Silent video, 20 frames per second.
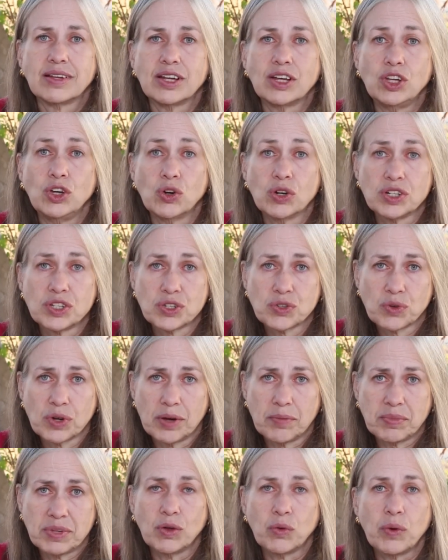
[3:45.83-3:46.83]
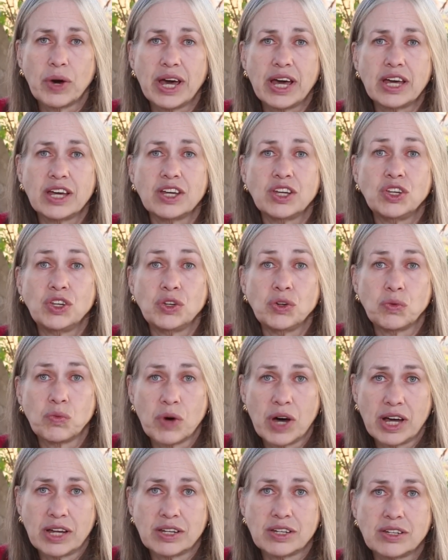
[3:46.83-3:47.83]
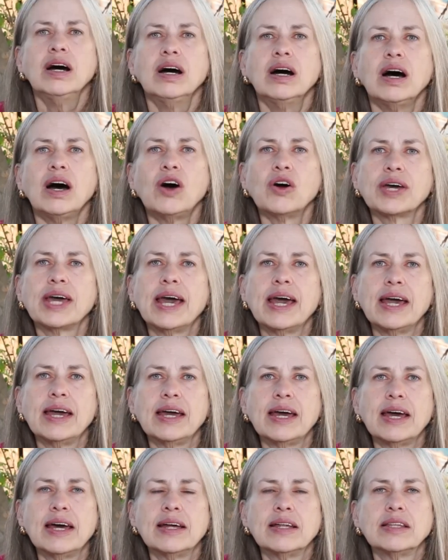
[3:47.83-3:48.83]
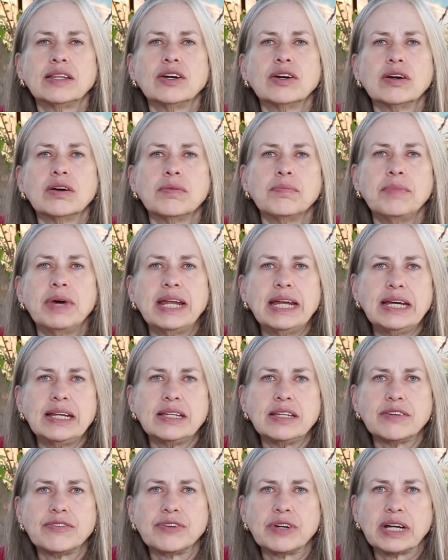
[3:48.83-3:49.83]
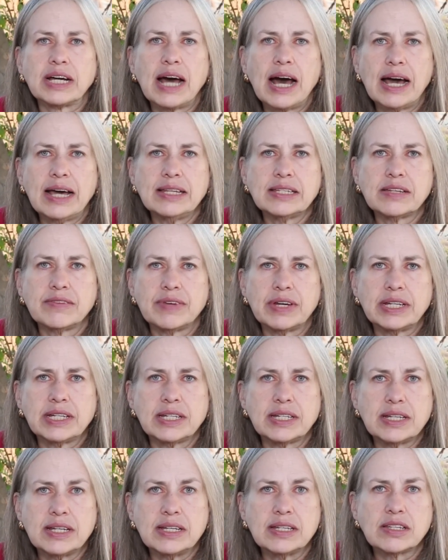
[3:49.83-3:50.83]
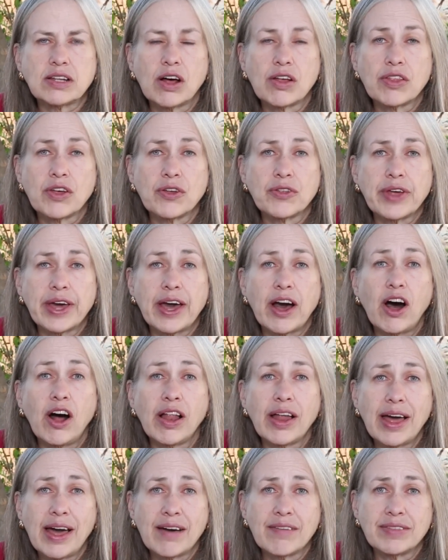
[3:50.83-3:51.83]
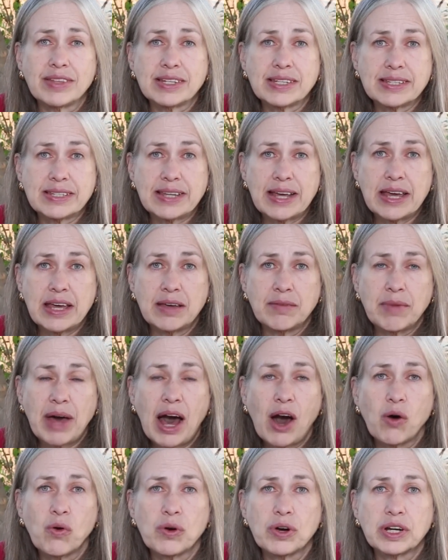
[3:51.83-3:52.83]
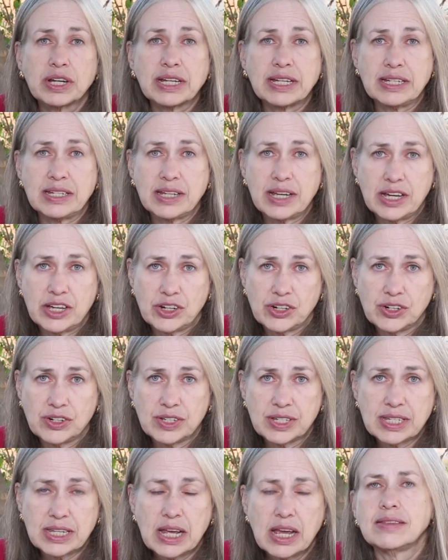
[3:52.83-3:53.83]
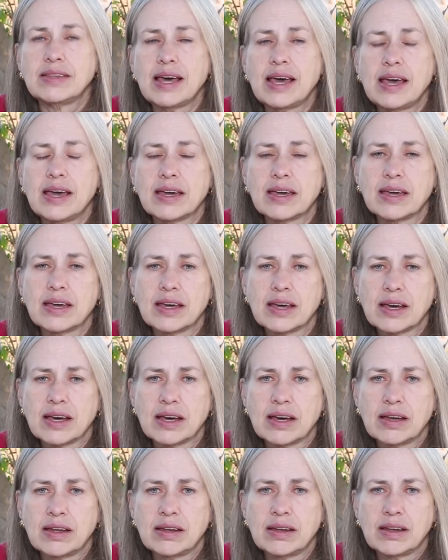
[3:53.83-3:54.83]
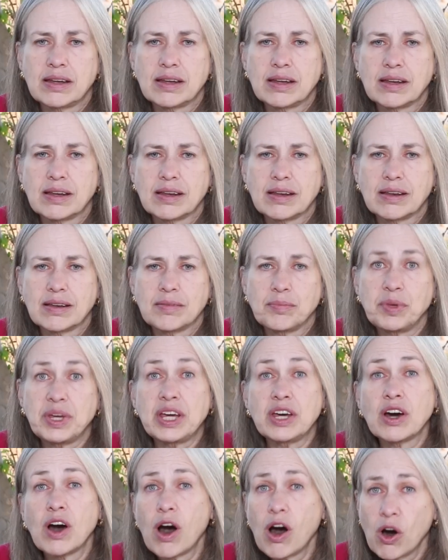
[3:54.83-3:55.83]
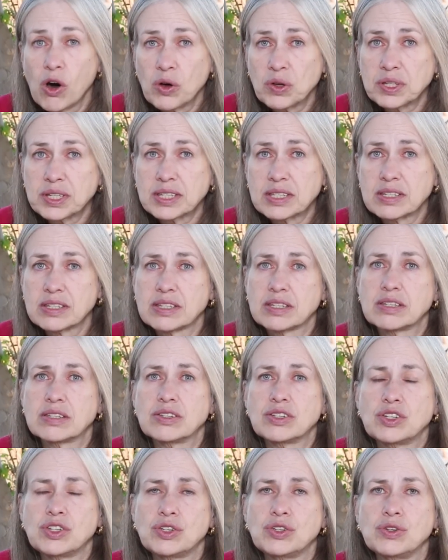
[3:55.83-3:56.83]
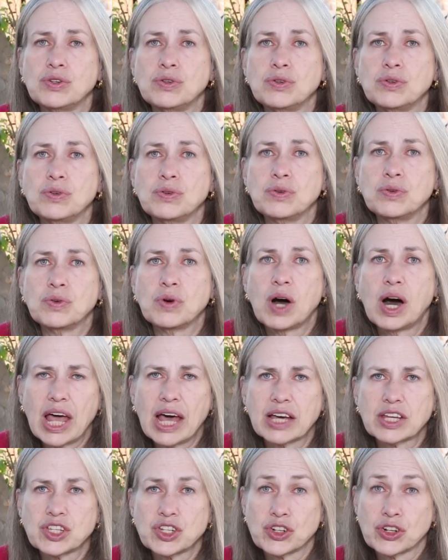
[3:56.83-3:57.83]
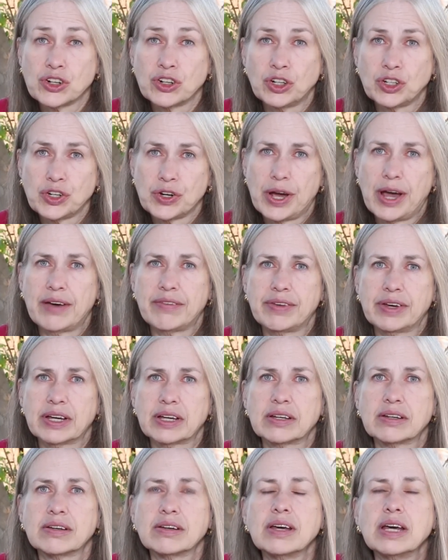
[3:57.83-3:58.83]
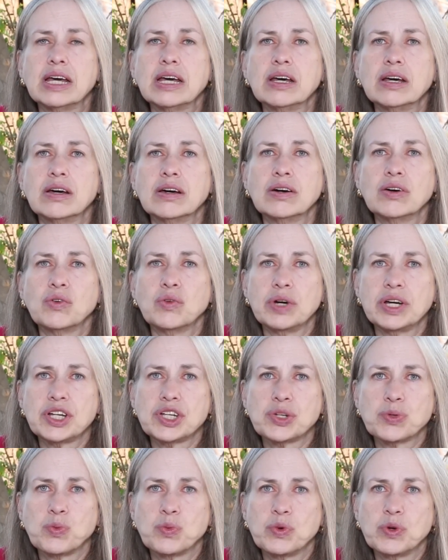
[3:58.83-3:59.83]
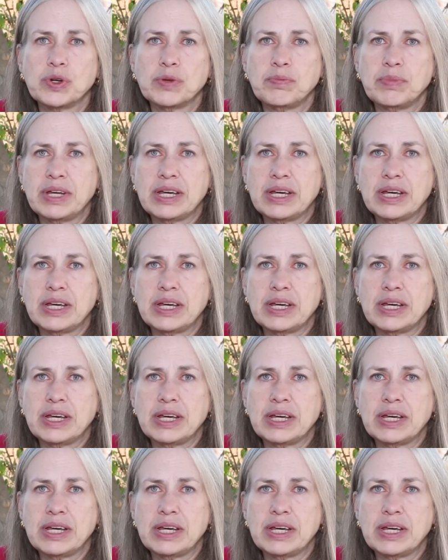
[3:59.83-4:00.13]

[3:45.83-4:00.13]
your script the way you want. Okay, and there are many different kinds of entities, although they all have the same outward containers. They can be hosts to external traffic, which would